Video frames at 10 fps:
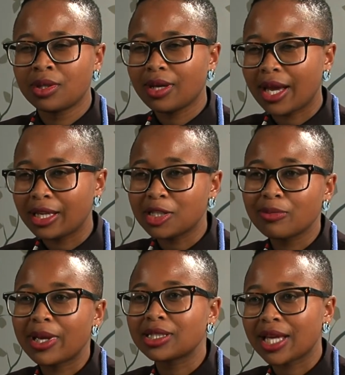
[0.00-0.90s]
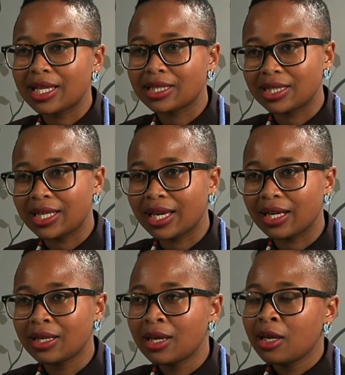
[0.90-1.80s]
I need to make changes here,
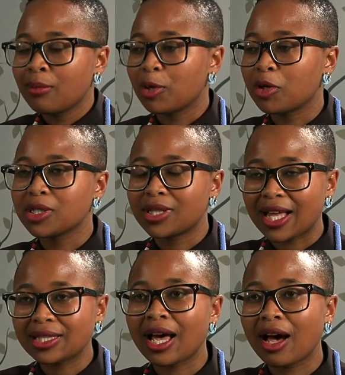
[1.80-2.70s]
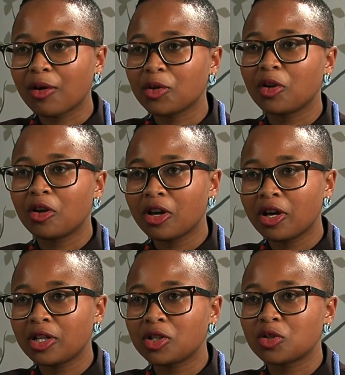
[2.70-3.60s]
because that's how you
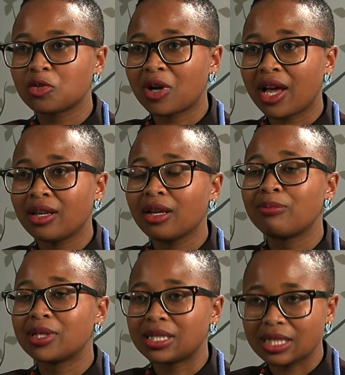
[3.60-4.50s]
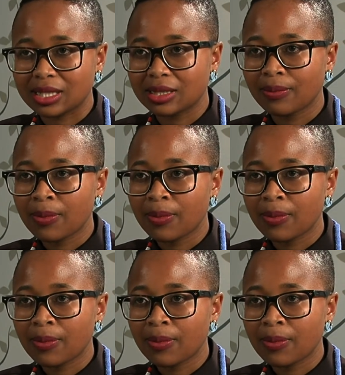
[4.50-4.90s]
learn to run a business.